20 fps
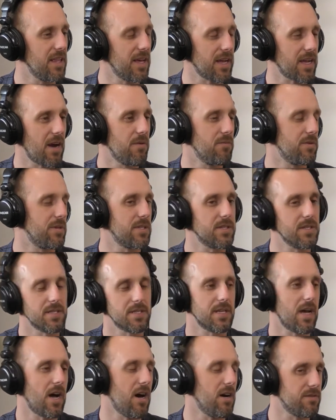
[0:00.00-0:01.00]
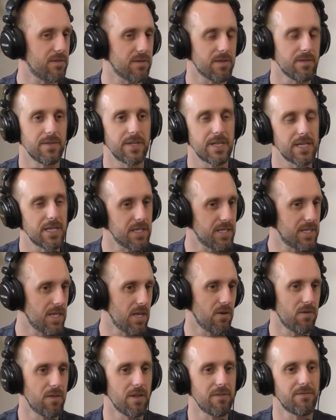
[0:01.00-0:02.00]
Like I would just list the house. If it didn't
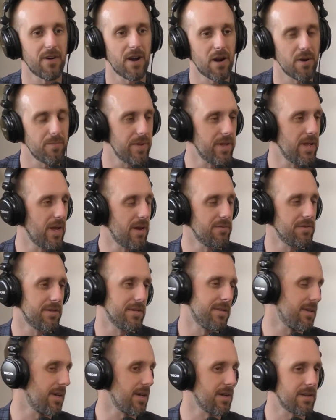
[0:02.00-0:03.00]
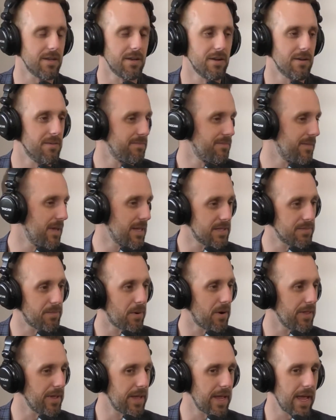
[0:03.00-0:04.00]
sell or they fired me, I would just like you know that's
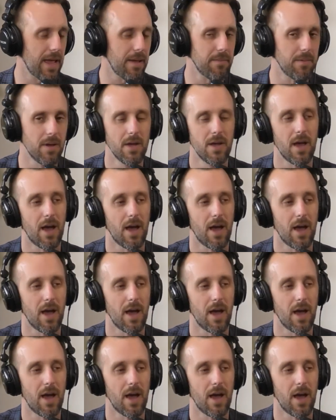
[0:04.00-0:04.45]
part of the game.